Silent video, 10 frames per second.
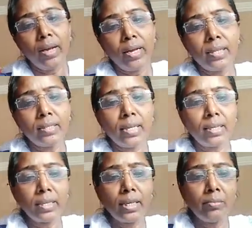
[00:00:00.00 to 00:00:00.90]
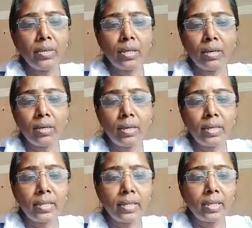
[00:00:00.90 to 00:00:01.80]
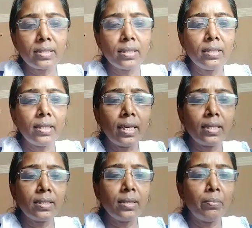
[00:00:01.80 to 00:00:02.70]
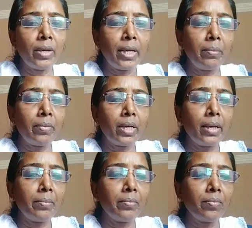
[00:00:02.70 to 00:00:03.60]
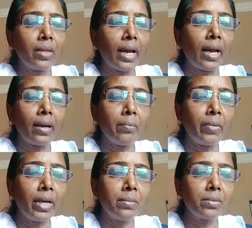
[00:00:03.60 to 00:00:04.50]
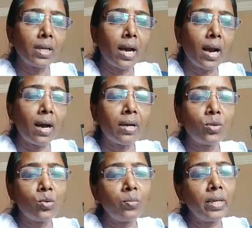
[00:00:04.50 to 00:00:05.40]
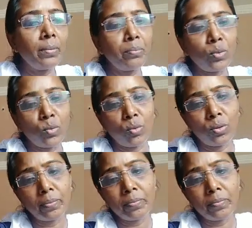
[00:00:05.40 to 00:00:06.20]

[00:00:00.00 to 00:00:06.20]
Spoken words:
is that in litigation there is a blame game and blames are to be proved,